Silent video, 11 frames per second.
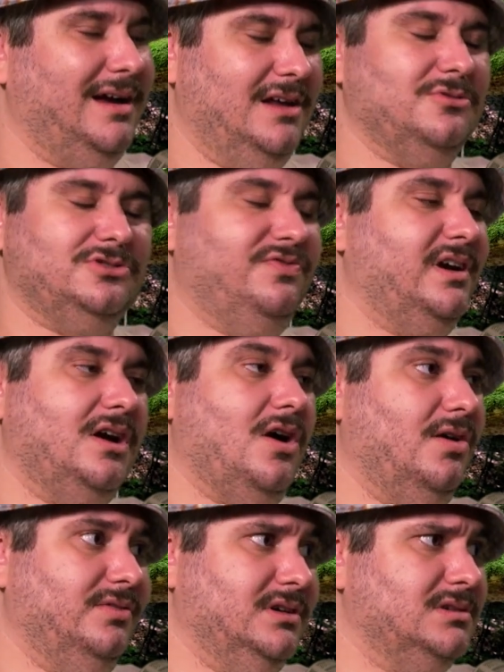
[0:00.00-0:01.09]
and it was very
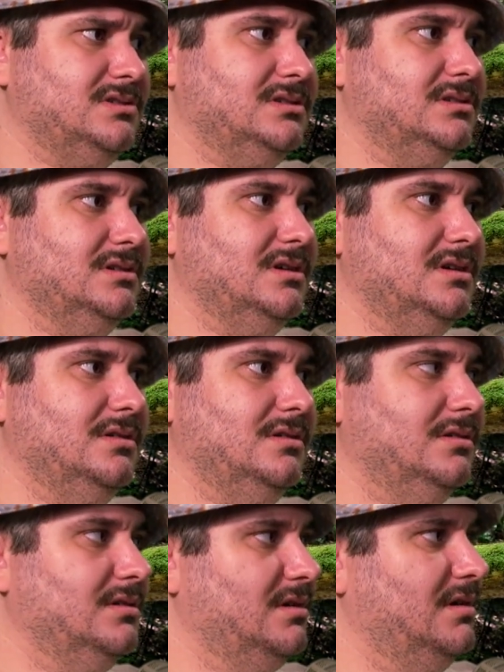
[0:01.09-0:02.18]
obvious. Right,
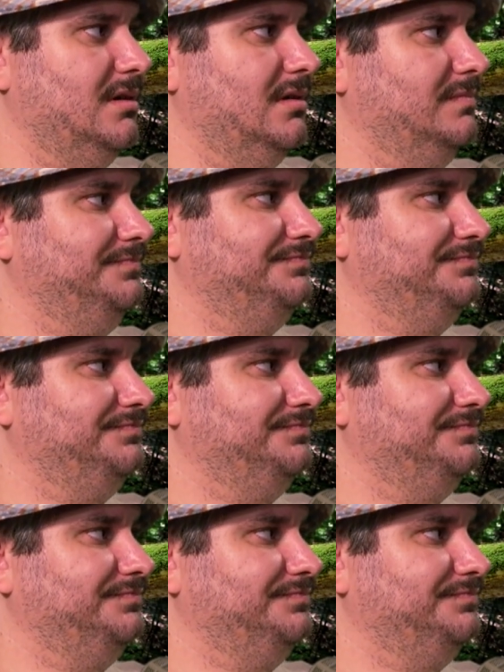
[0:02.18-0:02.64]
and I, that's